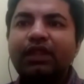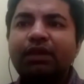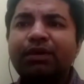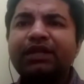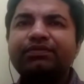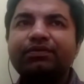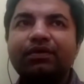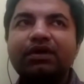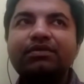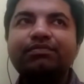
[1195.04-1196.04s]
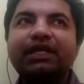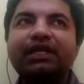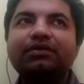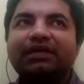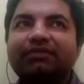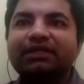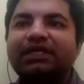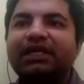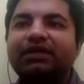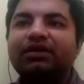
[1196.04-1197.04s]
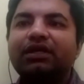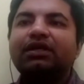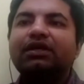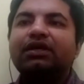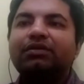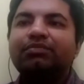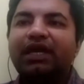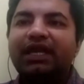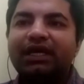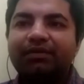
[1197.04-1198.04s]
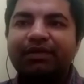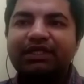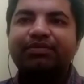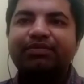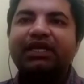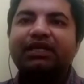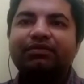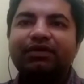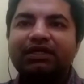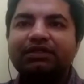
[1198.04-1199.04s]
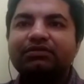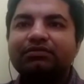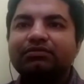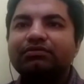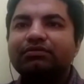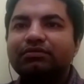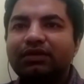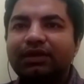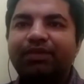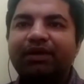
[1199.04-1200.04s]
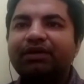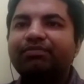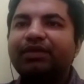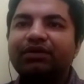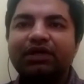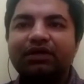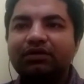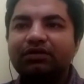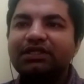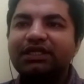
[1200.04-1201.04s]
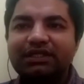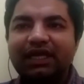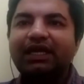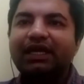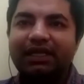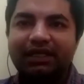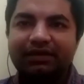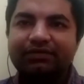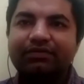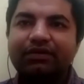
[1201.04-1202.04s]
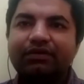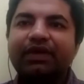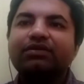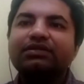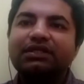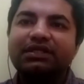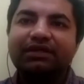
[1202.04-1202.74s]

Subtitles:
But if you want me to give a theory on building a MSP, what is P1, P2 and all those things, that I can. Where was receipt